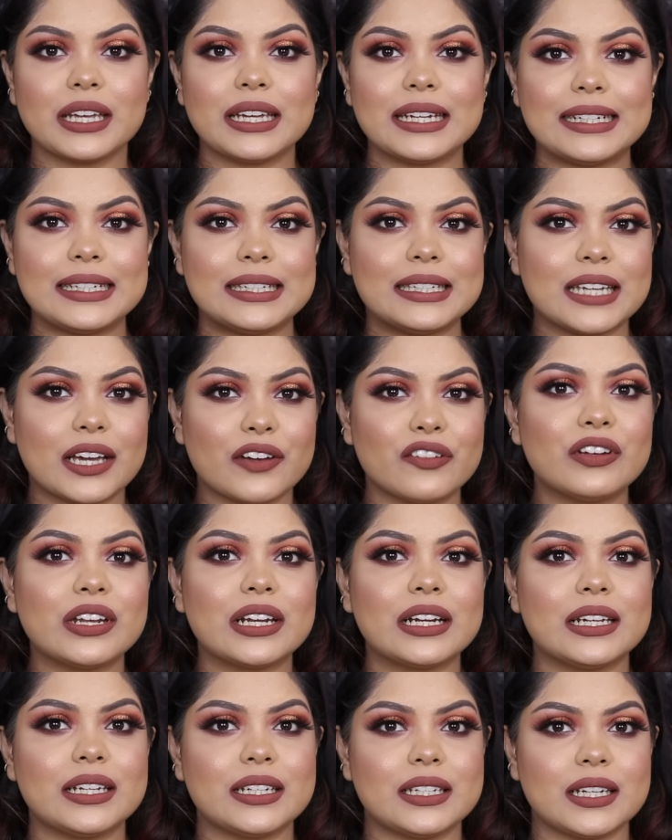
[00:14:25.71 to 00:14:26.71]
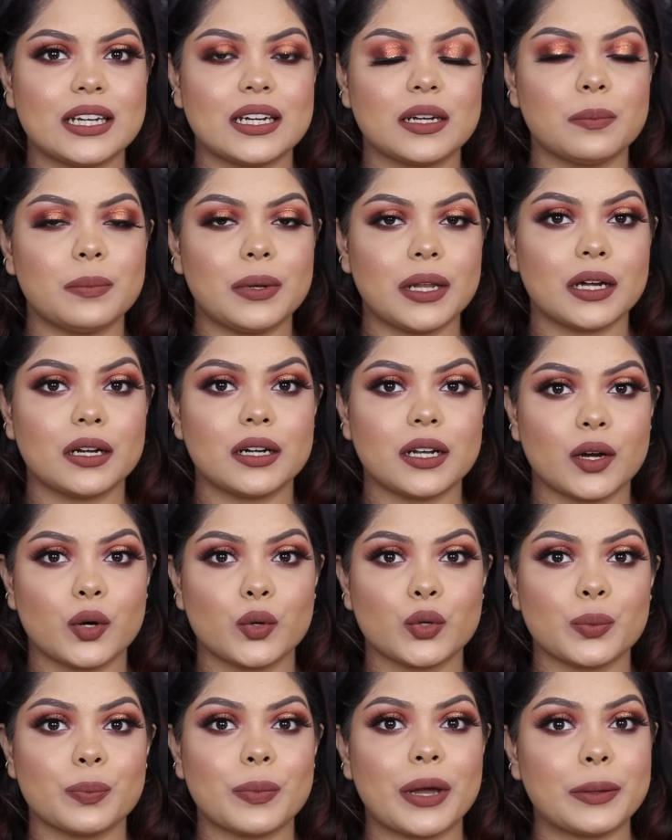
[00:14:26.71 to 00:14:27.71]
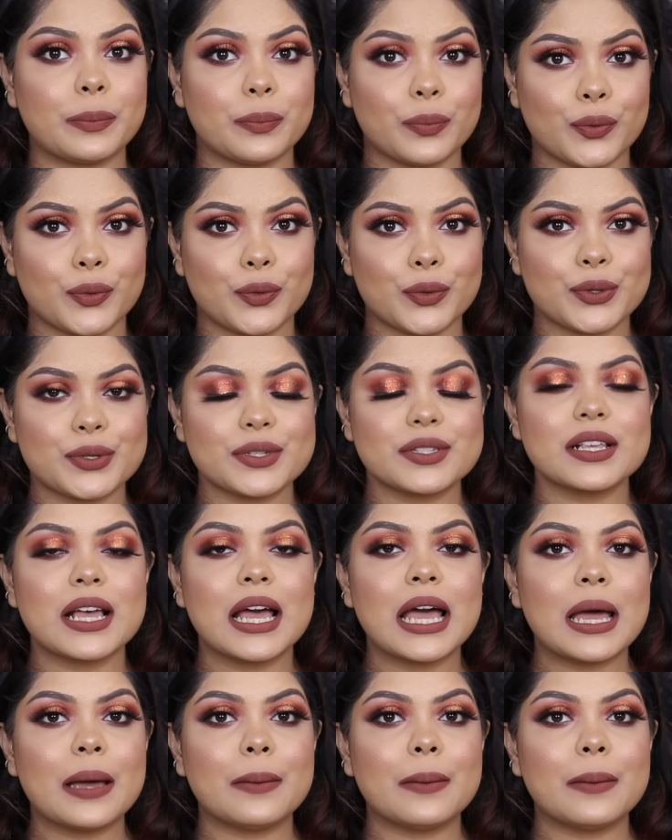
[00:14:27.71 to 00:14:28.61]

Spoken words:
It definitely did blur out my pores.